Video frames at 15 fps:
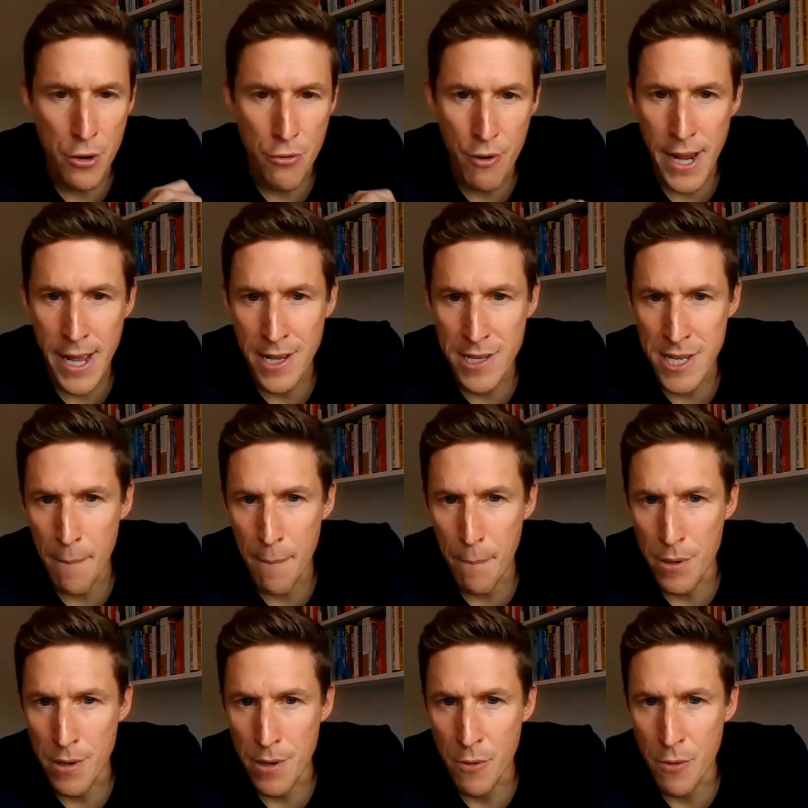they're a great
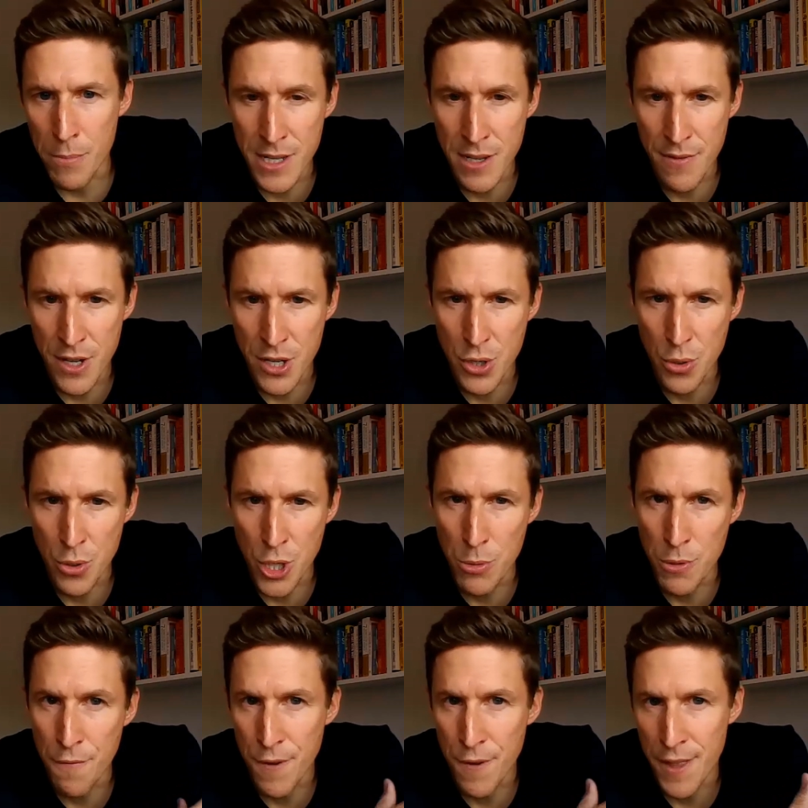example of an
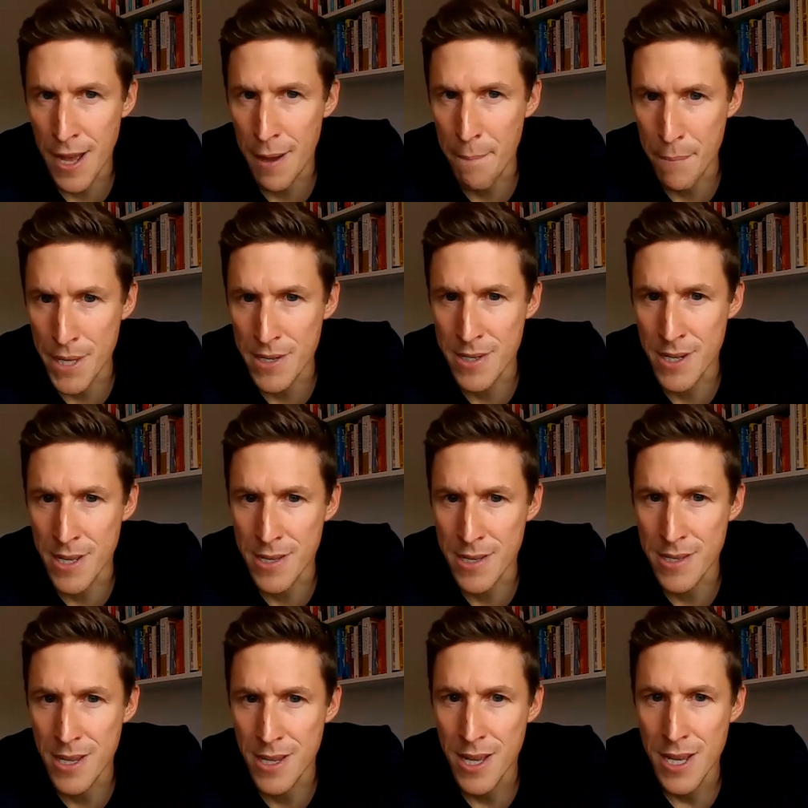individual that would fit that
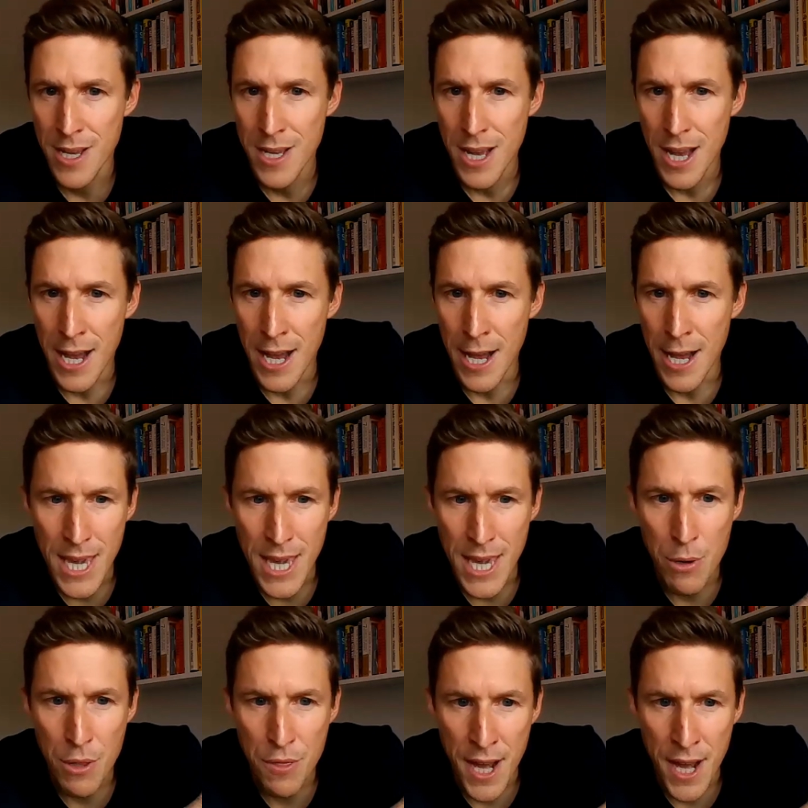business. But the
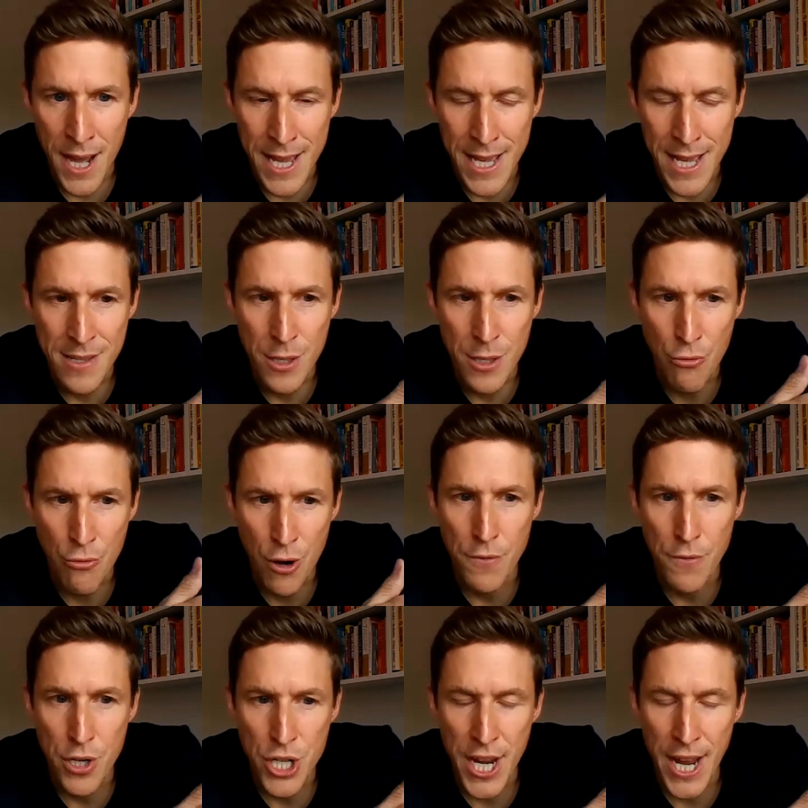key with that is the
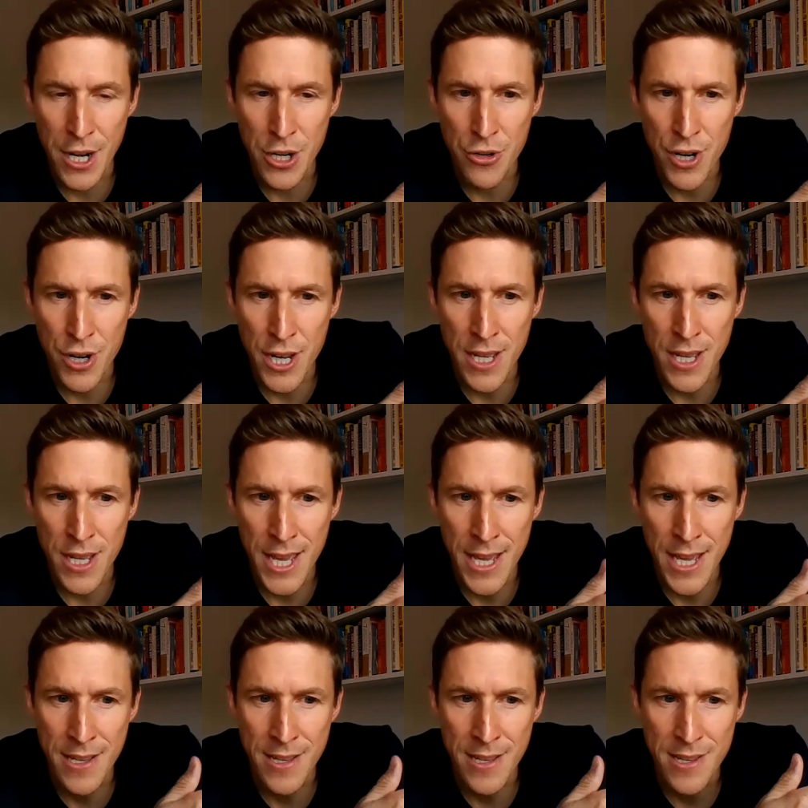growth trajectory
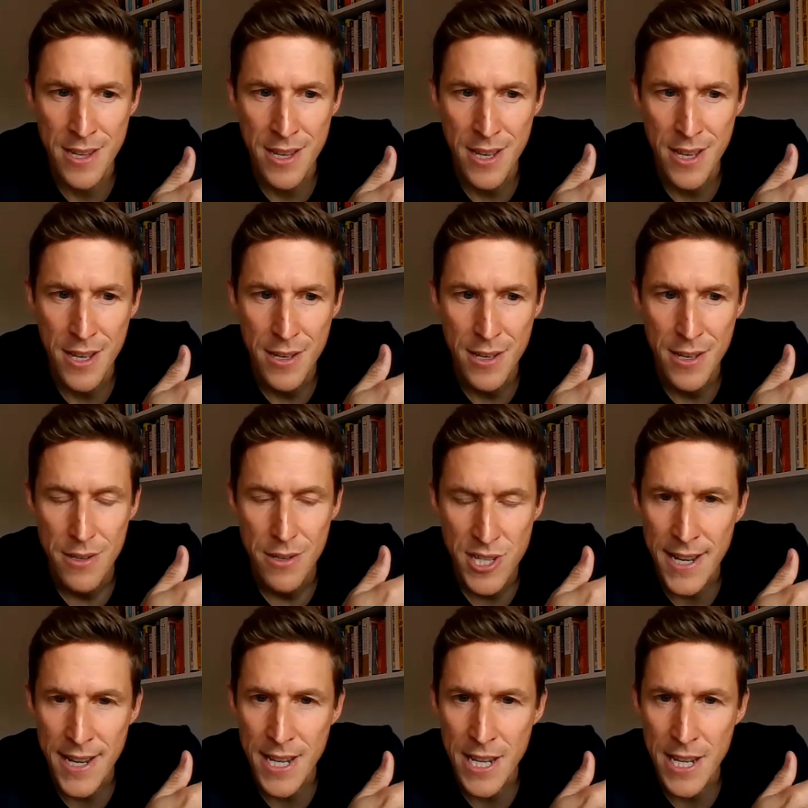is
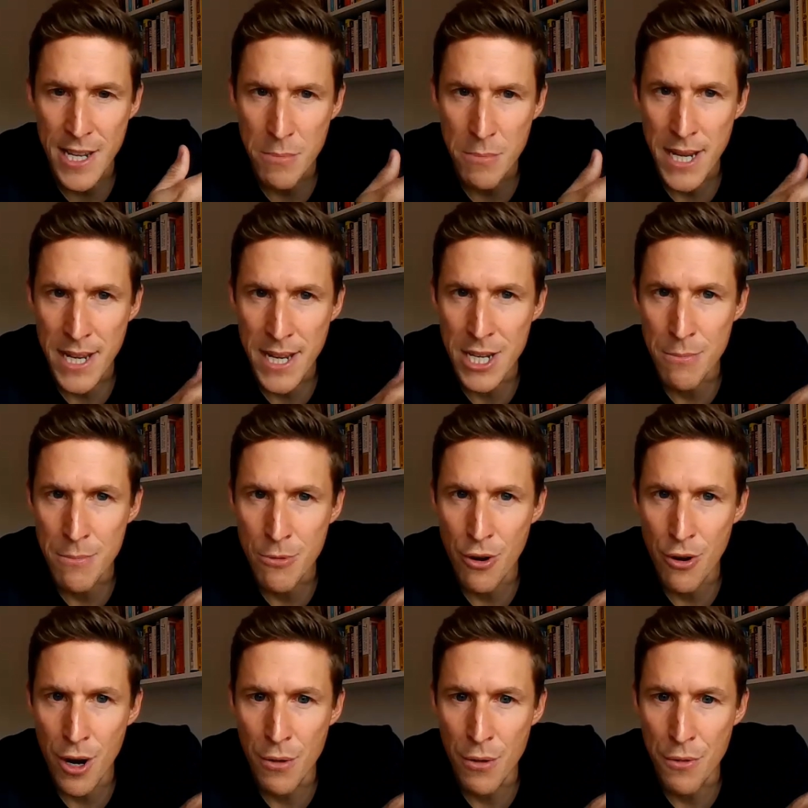steady to
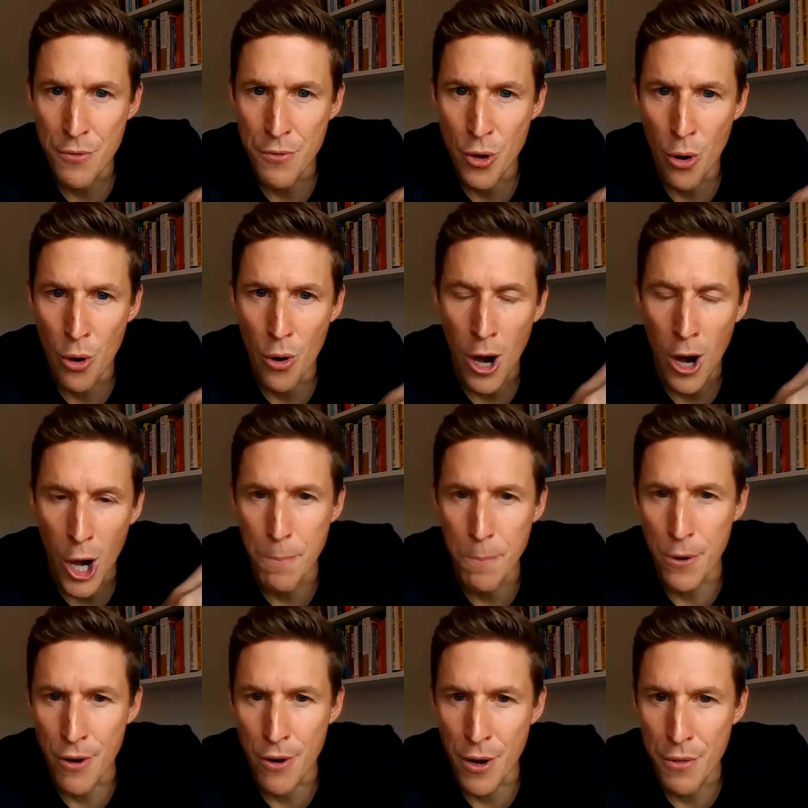medium growth, not
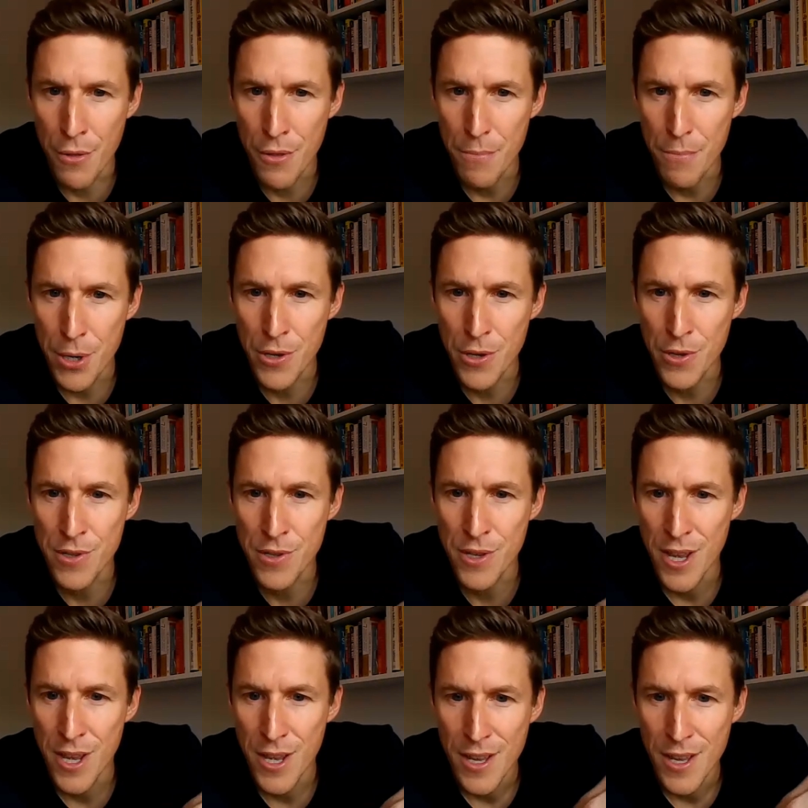hypergrowth.
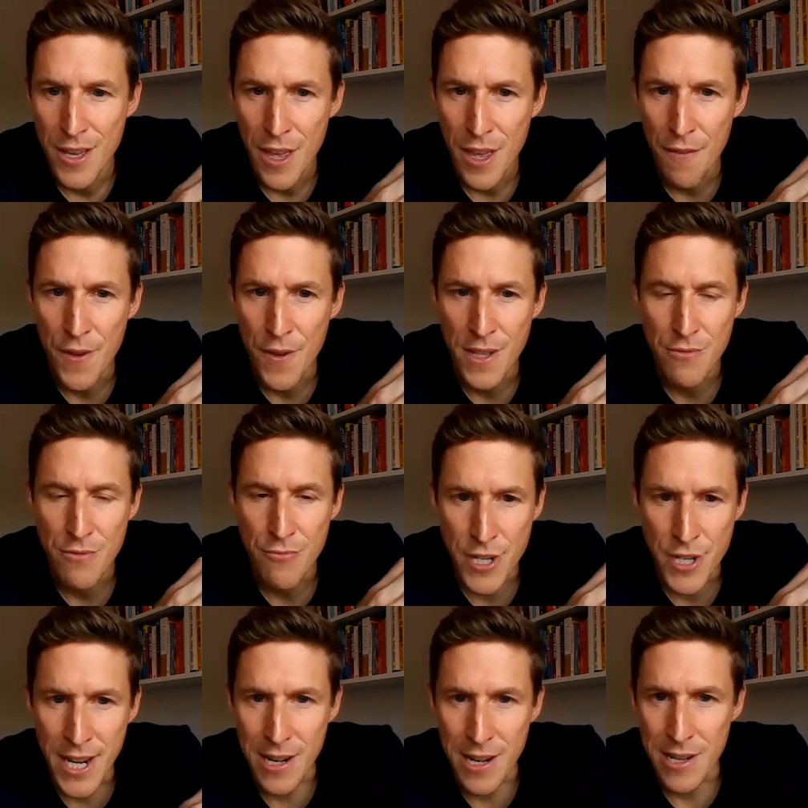Because if
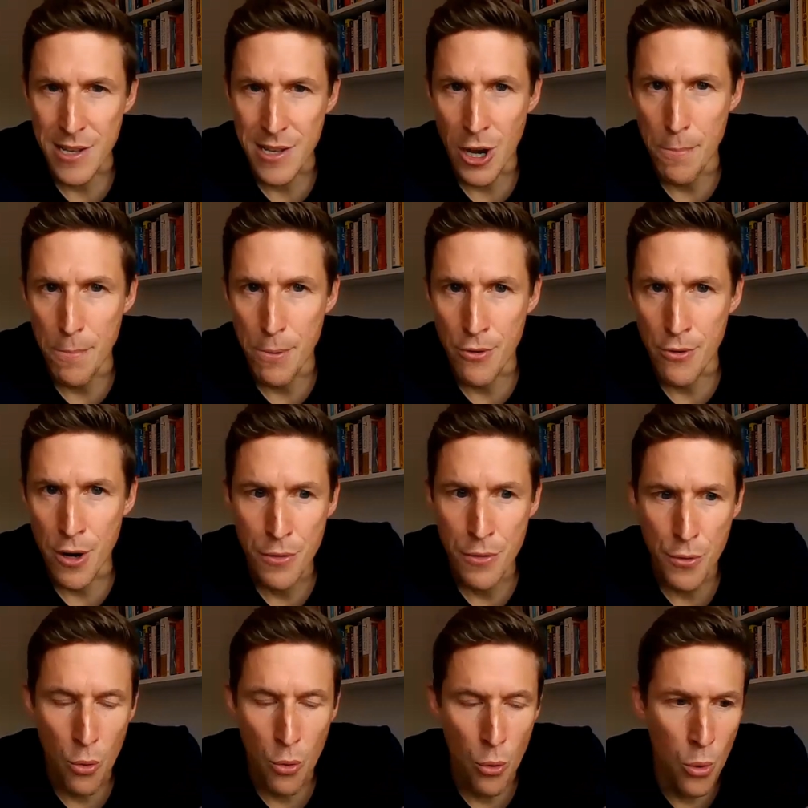it's ridiculous
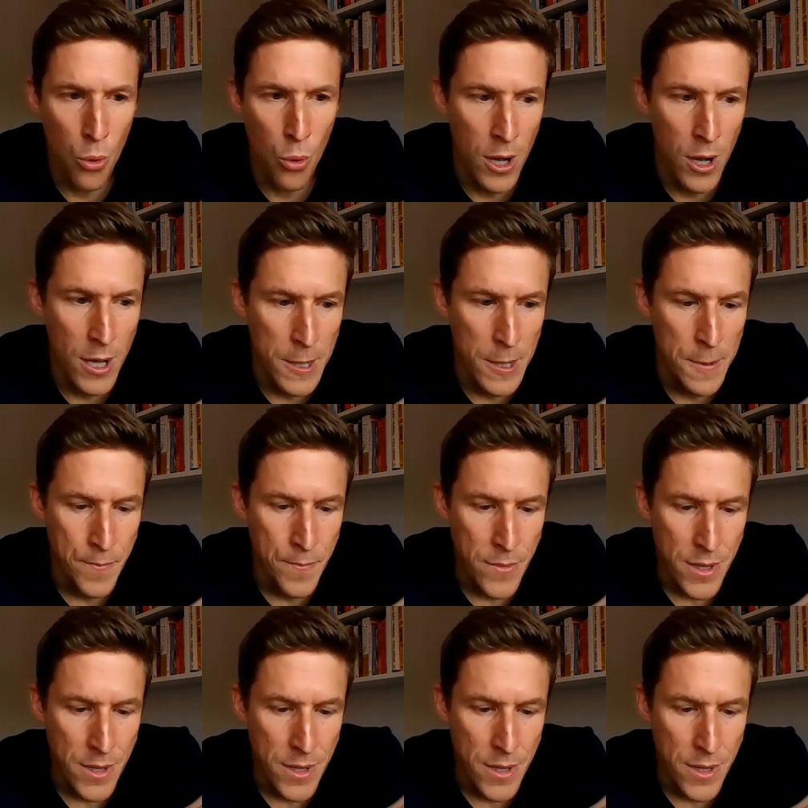hypergrowth, or